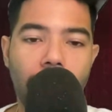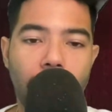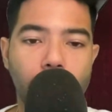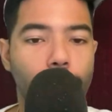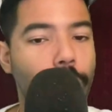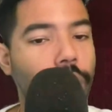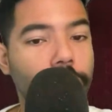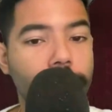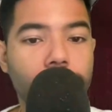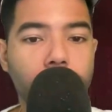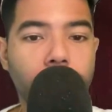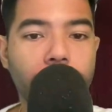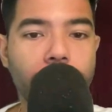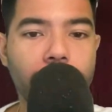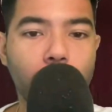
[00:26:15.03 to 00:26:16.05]
But what are some
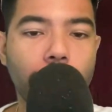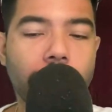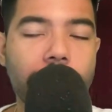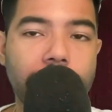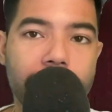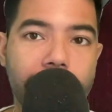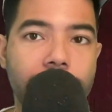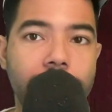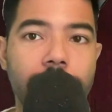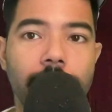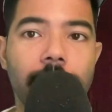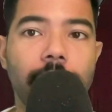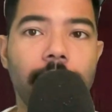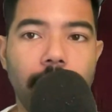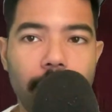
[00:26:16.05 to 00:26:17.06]
of his weaknesses?
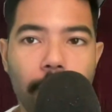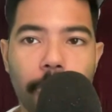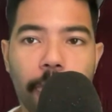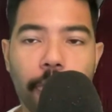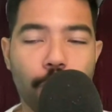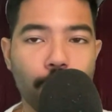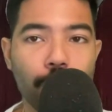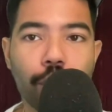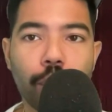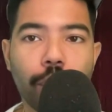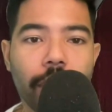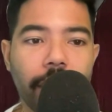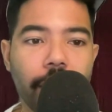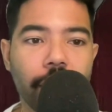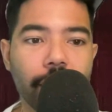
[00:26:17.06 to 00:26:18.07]
Through 2
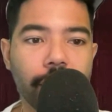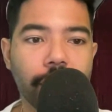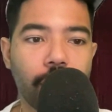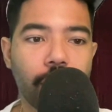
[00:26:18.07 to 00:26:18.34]
years,